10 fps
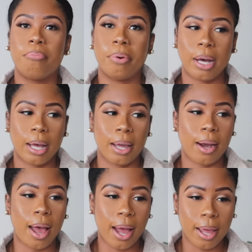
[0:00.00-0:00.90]
but
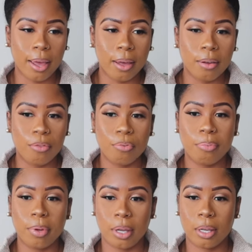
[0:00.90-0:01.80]
I have
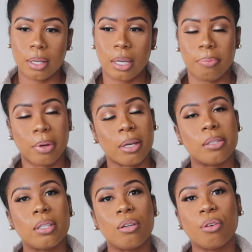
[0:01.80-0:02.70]
been keeping a
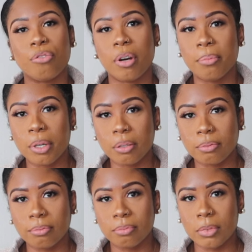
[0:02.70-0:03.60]
secret from you.
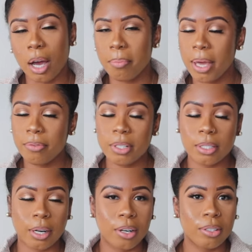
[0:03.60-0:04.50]
Y'all may have
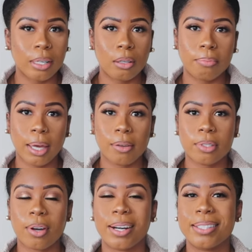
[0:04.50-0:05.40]
discerned it. You may have
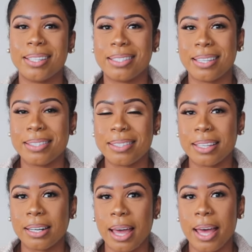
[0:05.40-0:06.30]
started to sense
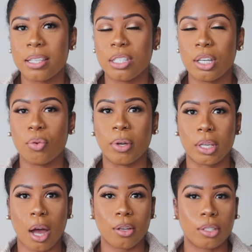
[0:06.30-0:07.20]
it last year when
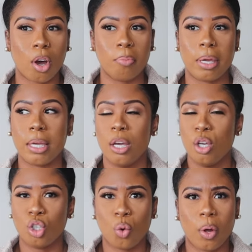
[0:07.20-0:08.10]
y'all saw me
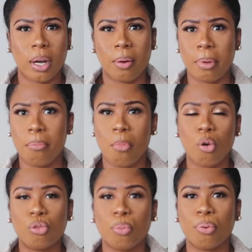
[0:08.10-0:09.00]
showing up in
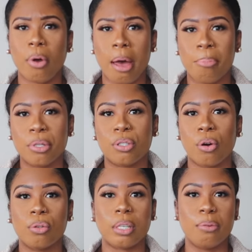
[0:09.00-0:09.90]
multiple
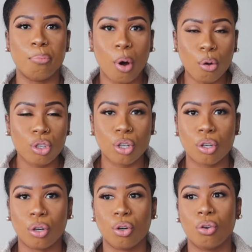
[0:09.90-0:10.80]
episodes,
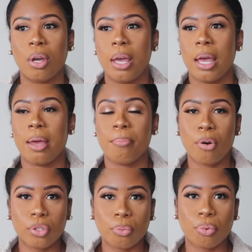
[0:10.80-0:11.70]
emotional in
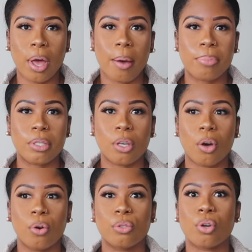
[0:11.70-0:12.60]
multiple
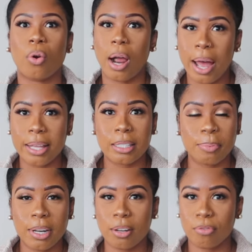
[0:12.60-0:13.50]
episodes, crying,
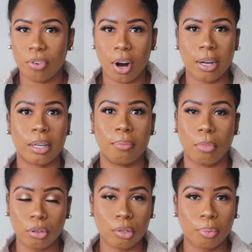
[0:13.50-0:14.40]
spitting, and farting in
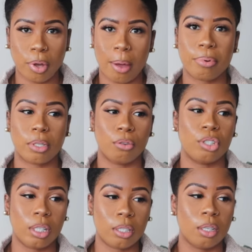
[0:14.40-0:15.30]
multiple episodes,
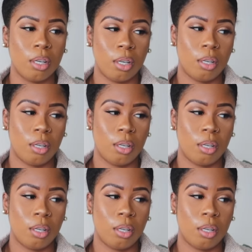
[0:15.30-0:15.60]
just